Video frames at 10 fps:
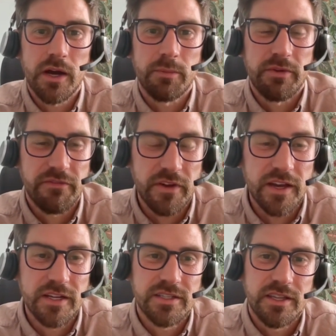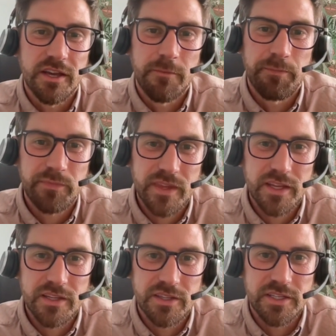I preferred the
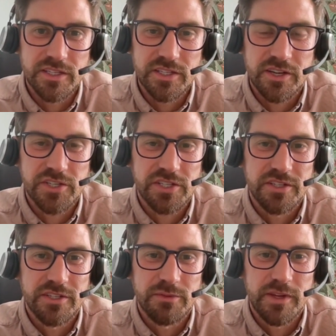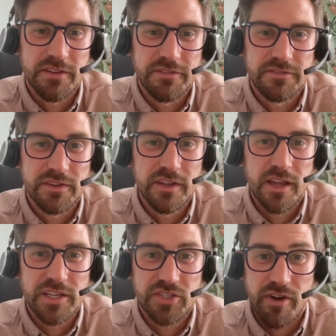discussions with
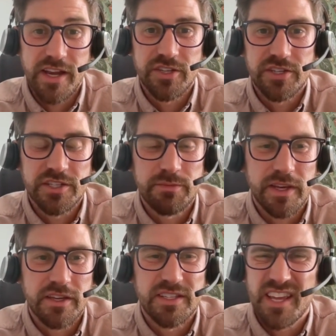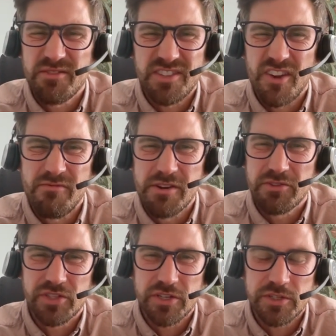strangers because there was no real
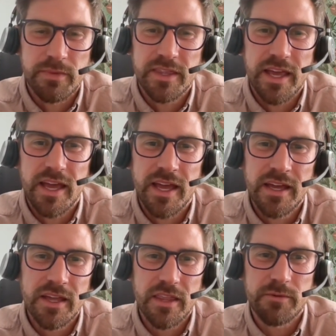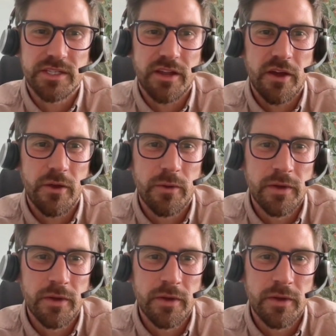judgment there. There was no